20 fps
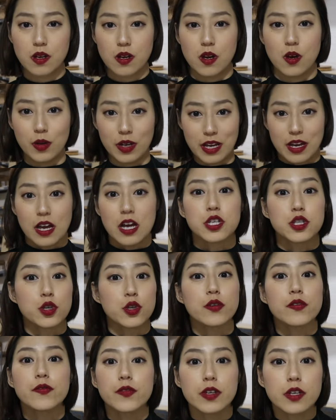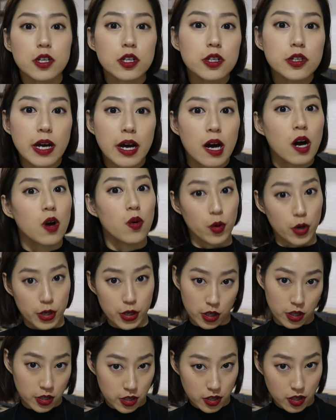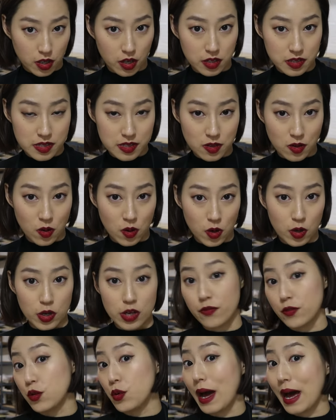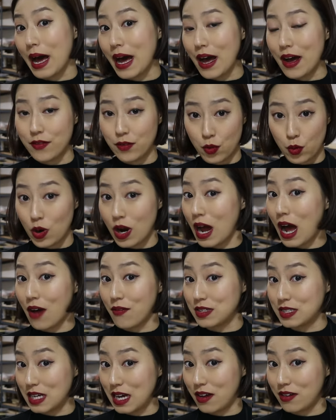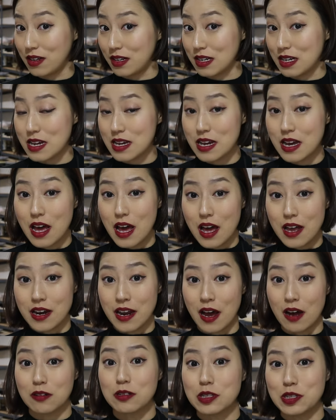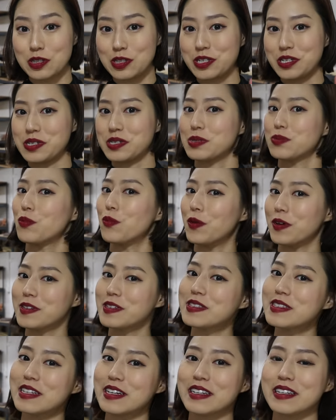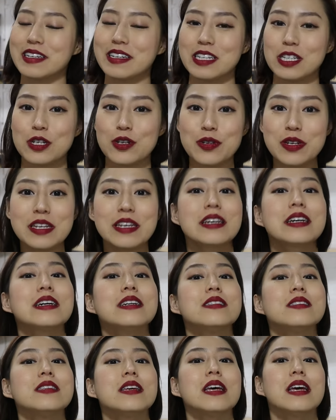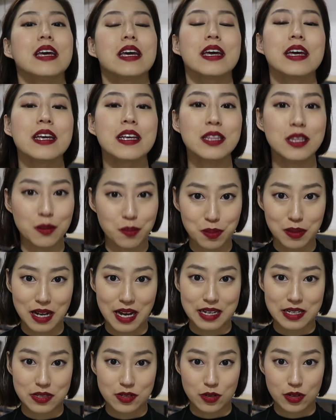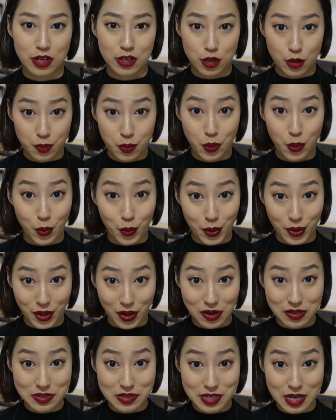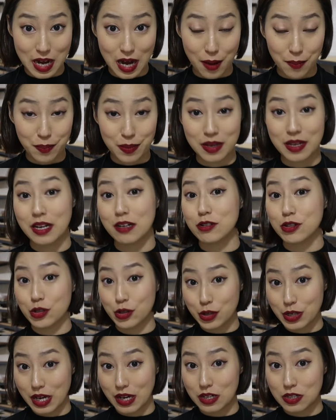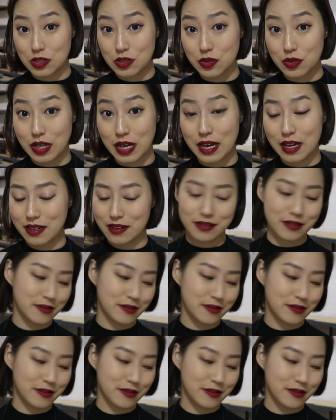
Okay, so you figured out where your undercuts are if you have or haven't had any. Now, just one second, you need to contain the plaster that you're pouring on top, and I'll show you how to do that.